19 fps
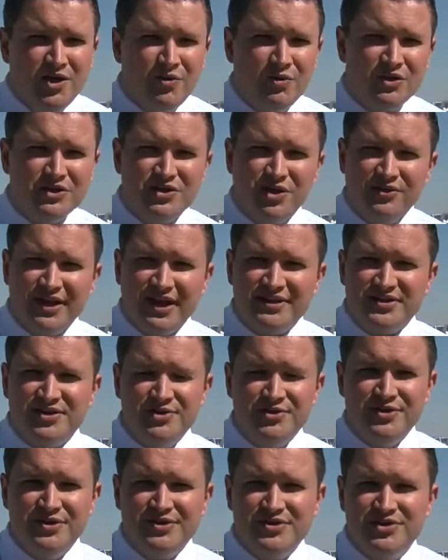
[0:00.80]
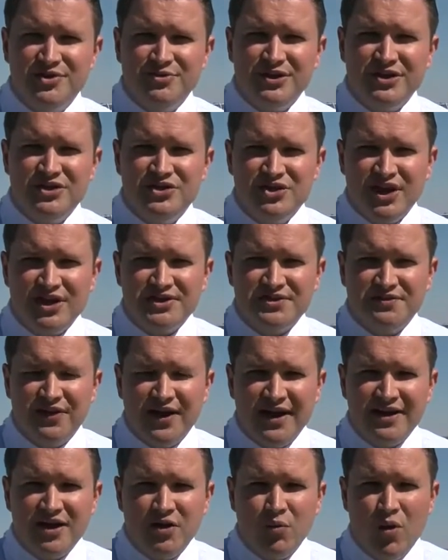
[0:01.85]
We're told that student is doing just
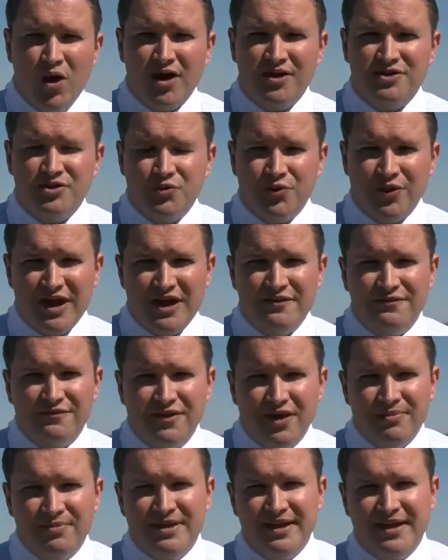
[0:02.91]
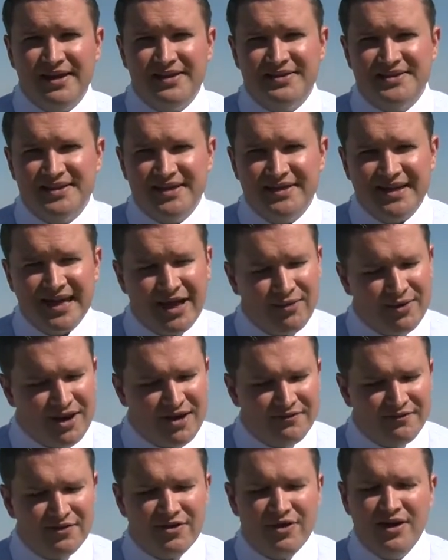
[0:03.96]
fine and walked away from the incident.
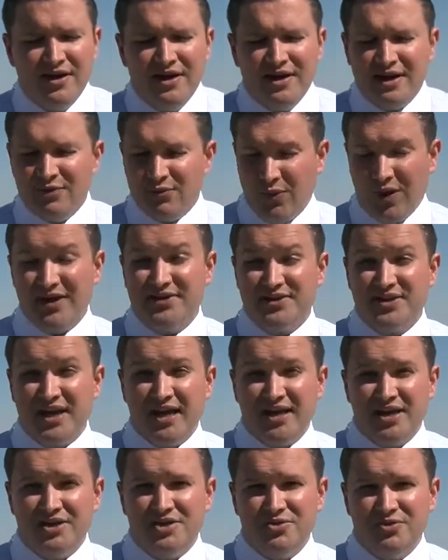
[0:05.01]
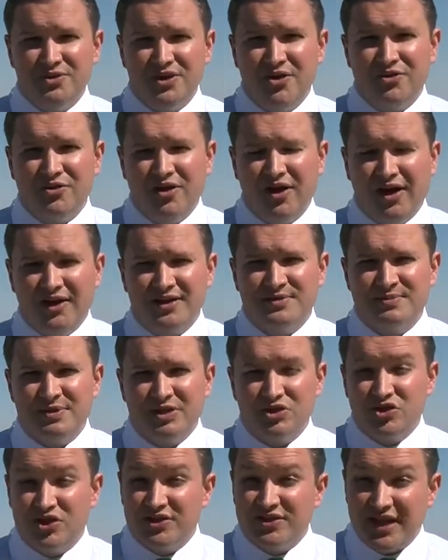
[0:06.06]
However, he was taken to a local
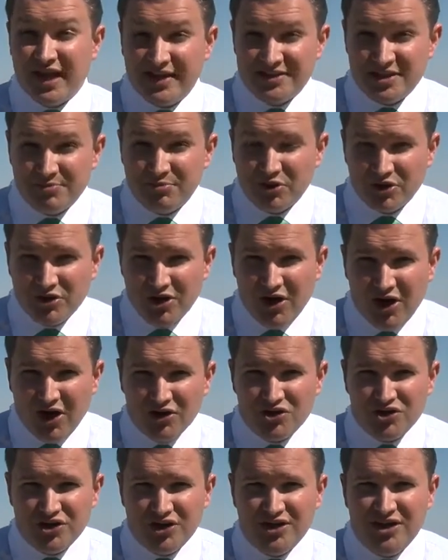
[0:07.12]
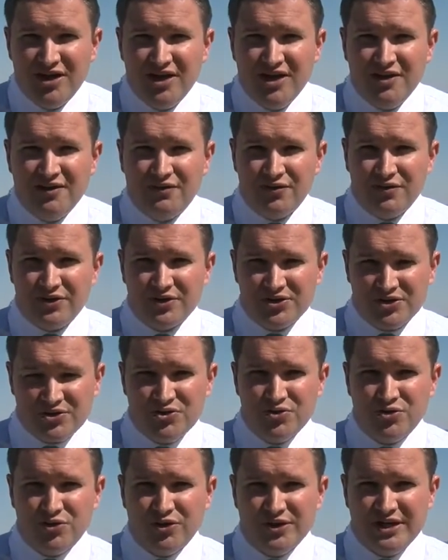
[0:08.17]
hospital just as a precaution for the
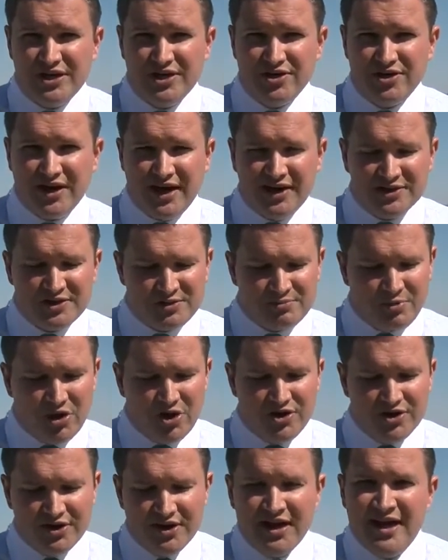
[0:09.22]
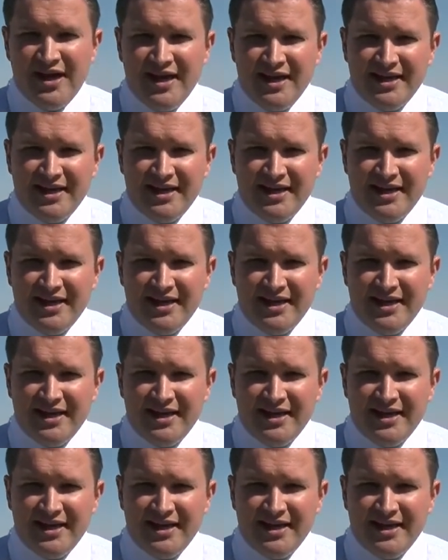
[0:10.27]
school here at Spartan.